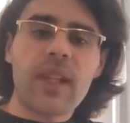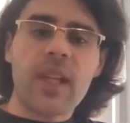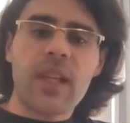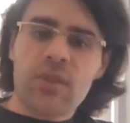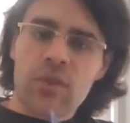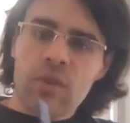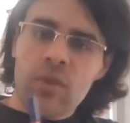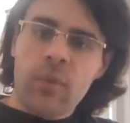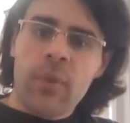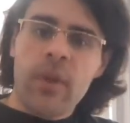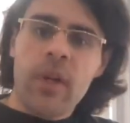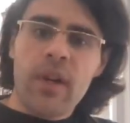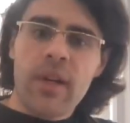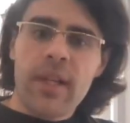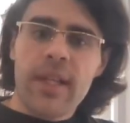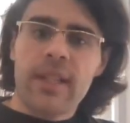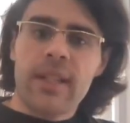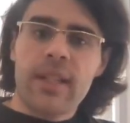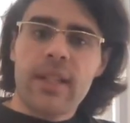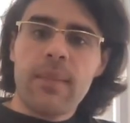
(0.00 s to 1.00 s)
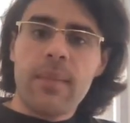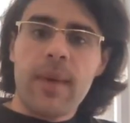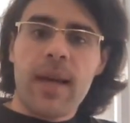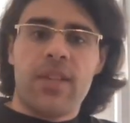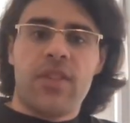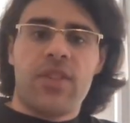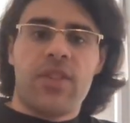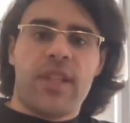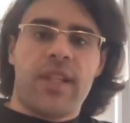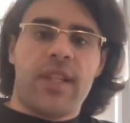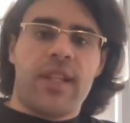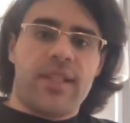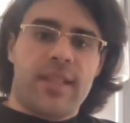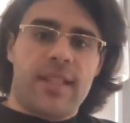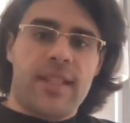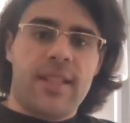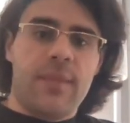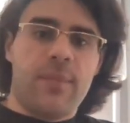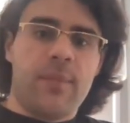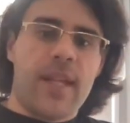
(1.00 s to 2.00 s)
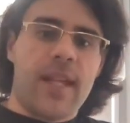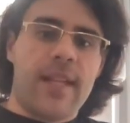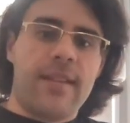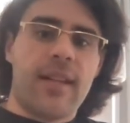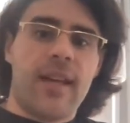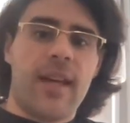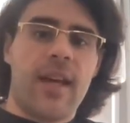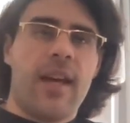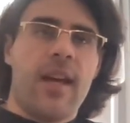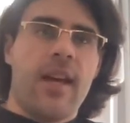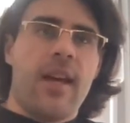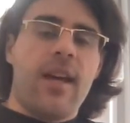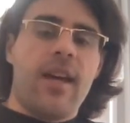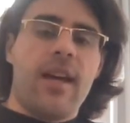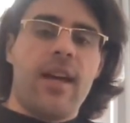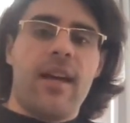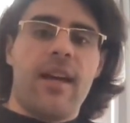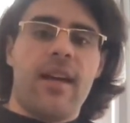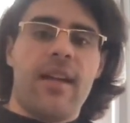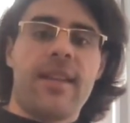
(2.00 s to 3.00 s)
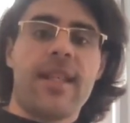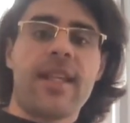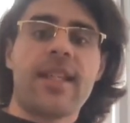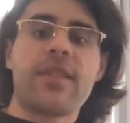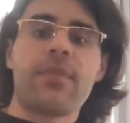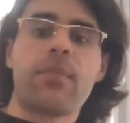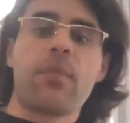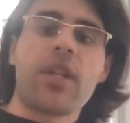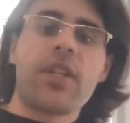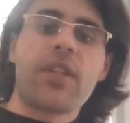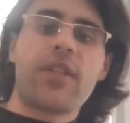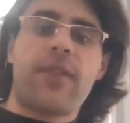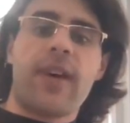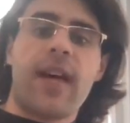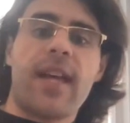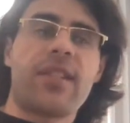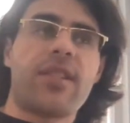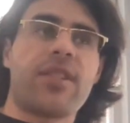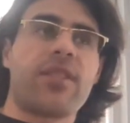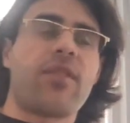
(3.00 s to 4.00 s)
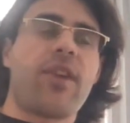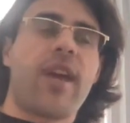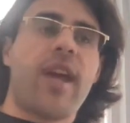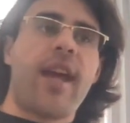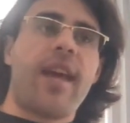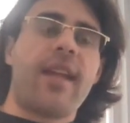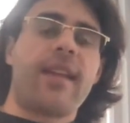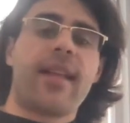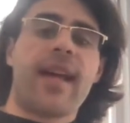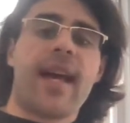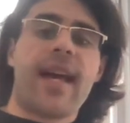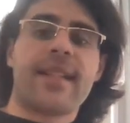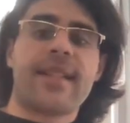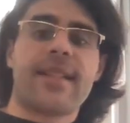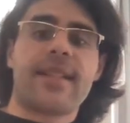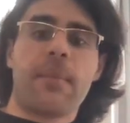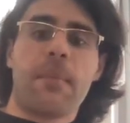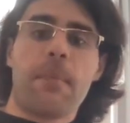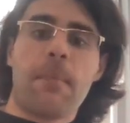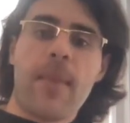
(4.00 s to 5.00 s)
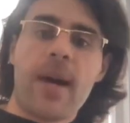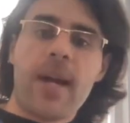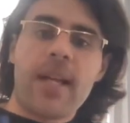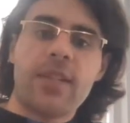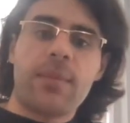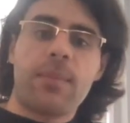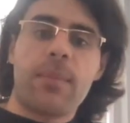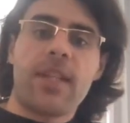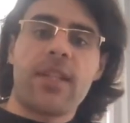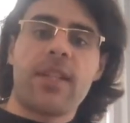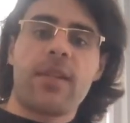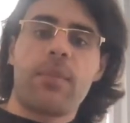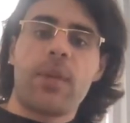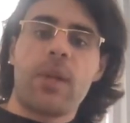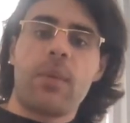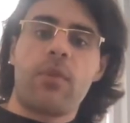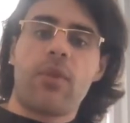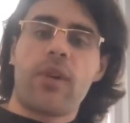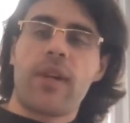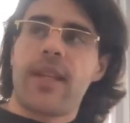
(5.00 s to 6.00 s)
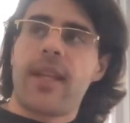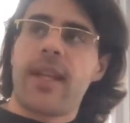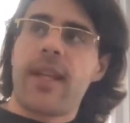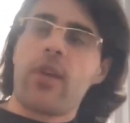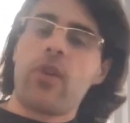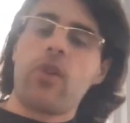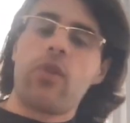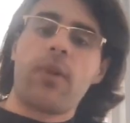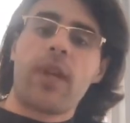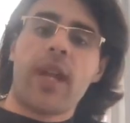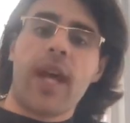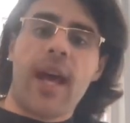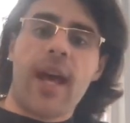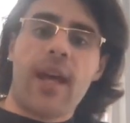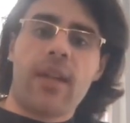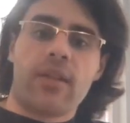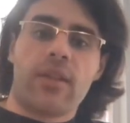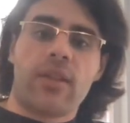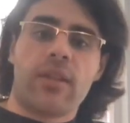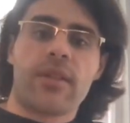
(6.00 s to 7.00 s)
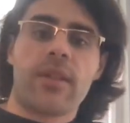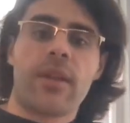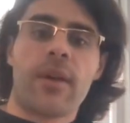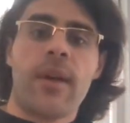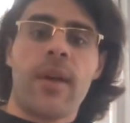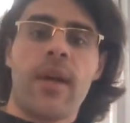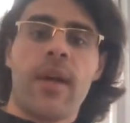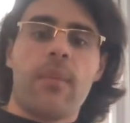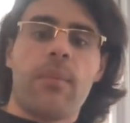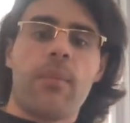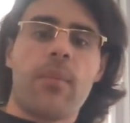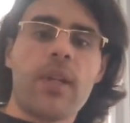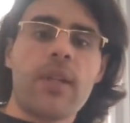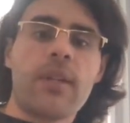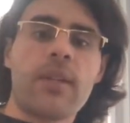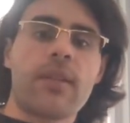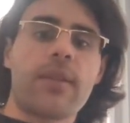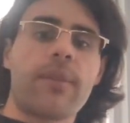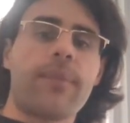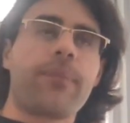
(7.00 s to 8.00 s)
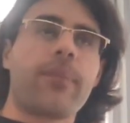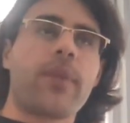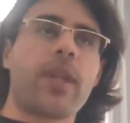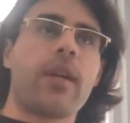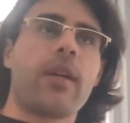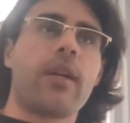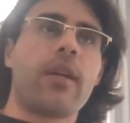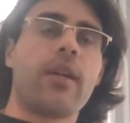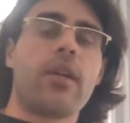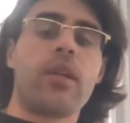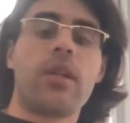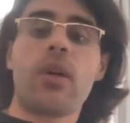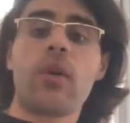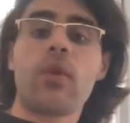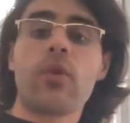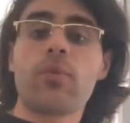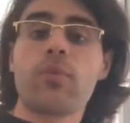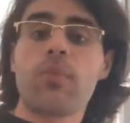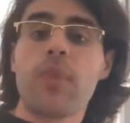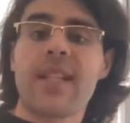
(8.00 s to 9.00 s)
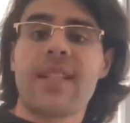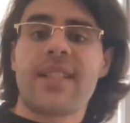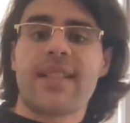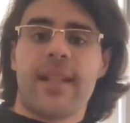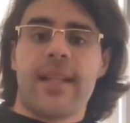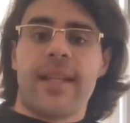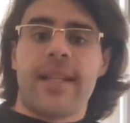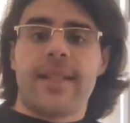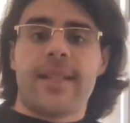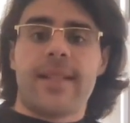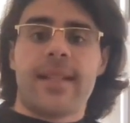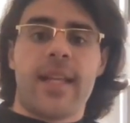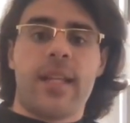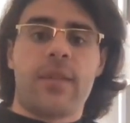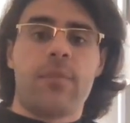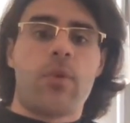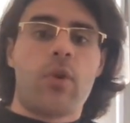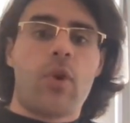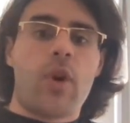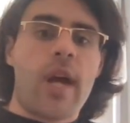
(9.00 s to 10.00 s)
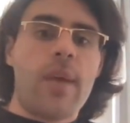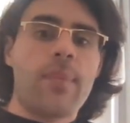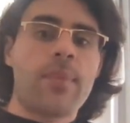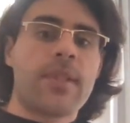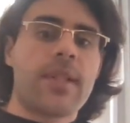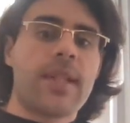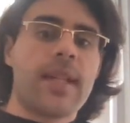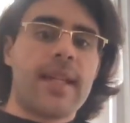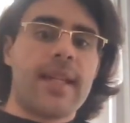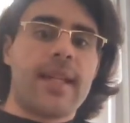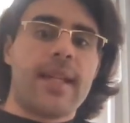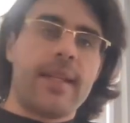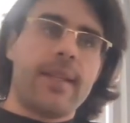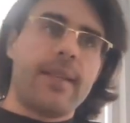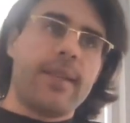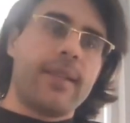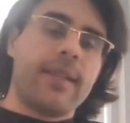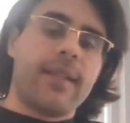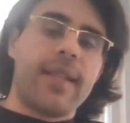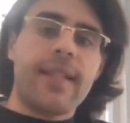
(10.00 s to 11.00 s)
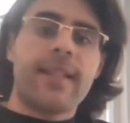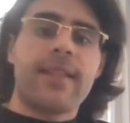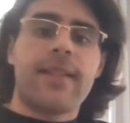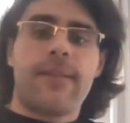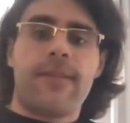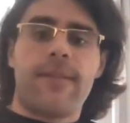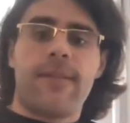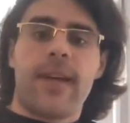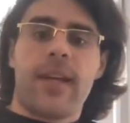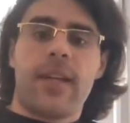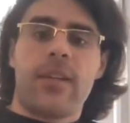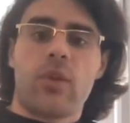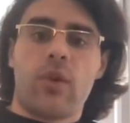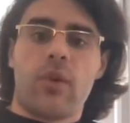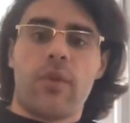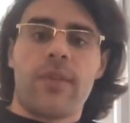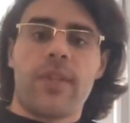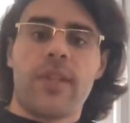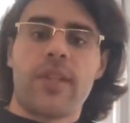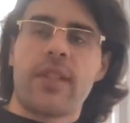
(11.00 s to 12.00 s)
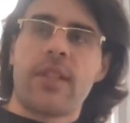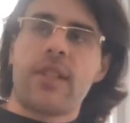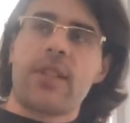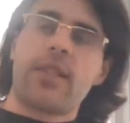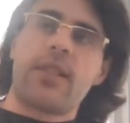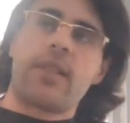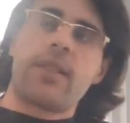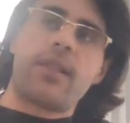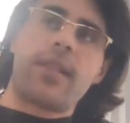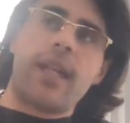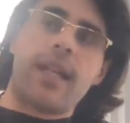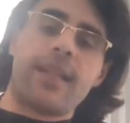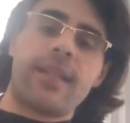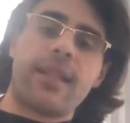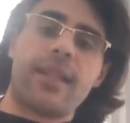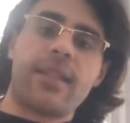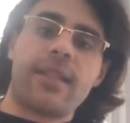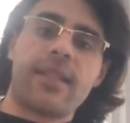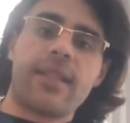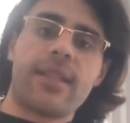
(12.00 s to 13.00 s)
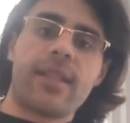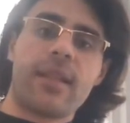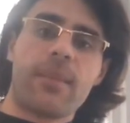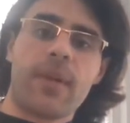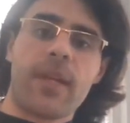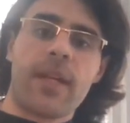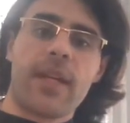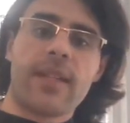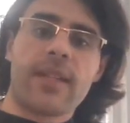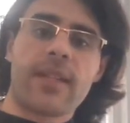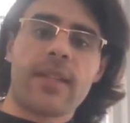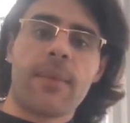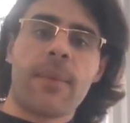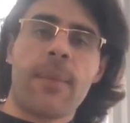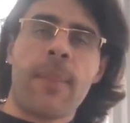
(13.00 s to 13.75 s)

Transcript: So we are imagining a system that thinks much faster and has much better memory than a human adult, but knows much less. And perhaps the net effect of this is that the system is